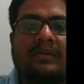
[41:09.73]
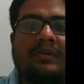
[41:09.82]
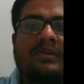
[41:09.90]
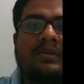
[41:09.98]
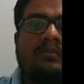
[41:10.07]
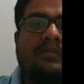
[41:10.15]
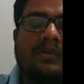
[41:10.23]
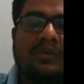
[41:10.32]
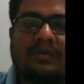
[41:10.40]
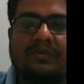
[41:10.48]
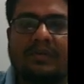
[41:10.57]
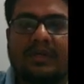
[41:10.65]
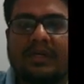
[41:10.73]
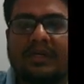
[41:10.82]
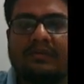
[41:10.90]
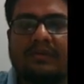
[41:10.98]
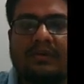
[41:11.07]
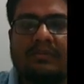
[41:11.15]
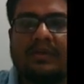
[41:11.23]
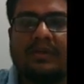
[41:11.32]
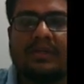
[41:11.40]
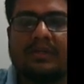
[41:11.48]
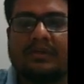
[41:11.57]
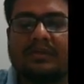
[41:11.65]
And P of A given B
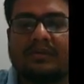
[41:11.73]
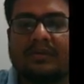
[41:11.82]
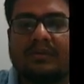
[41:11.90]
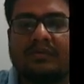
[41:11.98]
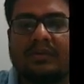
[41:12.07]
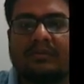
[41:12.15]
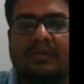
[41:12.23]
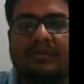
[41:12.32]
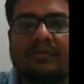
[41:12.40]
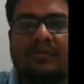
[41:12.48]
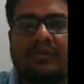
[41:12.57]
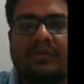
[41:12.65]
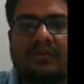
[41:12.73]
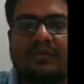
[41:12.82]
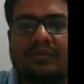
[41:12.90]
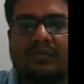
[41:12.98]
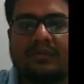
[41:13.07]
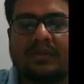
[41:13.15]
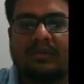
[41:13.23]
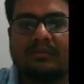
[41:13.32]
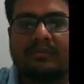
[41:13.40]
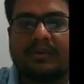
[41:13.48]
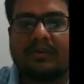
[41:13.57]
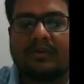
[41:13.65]
that is equal to 1 by 4. And
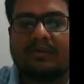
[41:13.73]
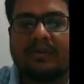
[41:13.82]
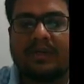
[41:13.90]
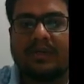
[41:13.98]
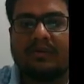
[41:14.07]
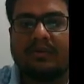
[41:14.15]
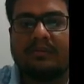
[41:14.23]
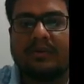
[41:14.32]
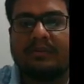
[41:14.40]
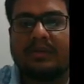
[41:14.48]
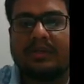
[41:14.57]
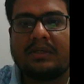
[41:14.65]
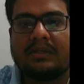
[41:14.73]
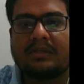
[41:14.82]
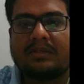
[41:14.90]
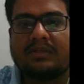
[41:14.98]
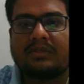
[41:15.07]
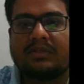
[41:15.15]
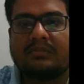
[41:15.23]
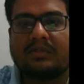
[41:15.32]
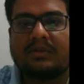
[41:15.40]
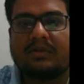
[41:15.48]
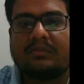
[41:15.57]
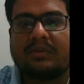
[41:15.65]
P of A complement intersection B
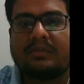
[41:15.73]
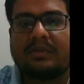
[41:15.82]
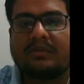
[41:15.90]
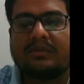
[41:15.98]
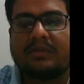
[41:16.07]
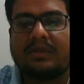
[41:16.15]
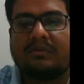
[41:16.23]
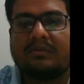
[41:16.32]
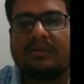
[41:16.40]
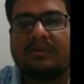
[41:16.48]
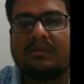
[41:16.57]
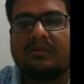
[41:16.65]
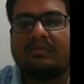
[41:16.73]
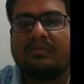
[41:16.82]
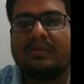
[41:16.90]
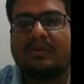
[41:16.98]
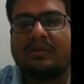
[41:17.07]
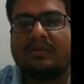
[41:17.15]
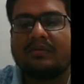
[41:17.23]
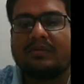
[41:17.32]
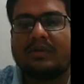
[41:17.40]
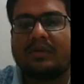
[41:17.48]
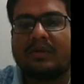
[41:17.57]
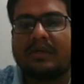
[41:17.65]
complement. So that will be equal to P of
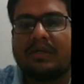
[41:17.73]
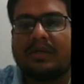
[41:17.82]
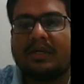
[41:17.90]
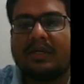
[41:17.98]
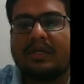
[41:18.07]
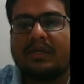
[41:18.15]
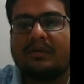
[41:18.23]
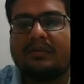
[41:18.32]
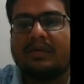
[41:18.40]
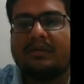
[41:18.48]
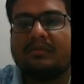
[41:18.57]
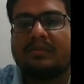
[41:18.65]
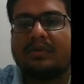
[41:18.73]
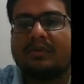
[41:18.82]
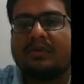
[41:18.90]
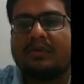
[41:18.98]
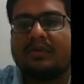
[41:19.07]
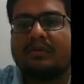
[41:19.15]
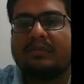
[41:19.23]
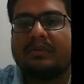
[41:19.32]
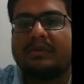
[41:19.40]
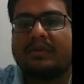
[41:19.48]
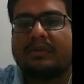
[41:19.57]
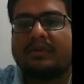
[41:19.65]
A union B whole
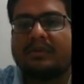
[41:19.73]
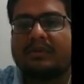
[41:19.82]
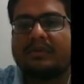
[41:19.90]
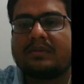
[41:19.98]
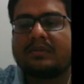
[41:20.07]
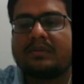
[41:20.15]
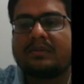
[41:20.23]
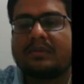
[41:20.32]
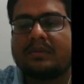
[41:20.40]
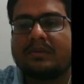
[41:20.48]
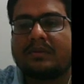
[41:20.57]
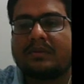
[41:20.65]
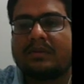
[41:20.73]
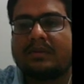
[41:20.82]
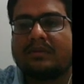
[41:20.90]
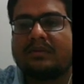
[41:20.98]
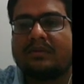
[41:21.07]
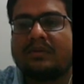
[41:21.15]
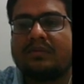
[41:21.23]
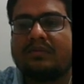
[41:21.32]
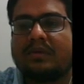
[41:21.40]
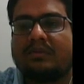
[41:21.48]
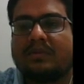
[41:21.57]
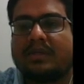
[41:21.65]
complement. That is equal to
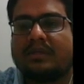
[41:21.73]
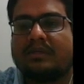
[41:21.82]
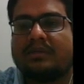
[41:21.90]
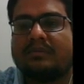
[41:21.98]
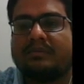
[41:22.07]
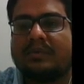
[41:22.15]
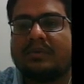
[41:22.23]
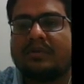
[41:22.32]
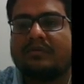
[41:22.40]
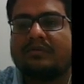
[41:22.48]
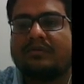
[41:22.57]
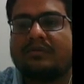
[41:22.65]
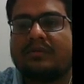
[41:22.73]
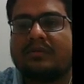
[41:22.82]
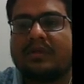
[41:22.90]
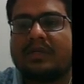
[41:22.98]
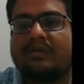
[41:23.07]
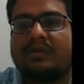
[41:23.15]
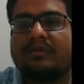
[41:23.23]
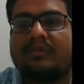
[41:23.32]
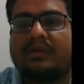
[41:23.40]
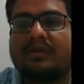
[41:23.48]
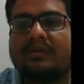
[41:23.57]
1 minus P of A union B.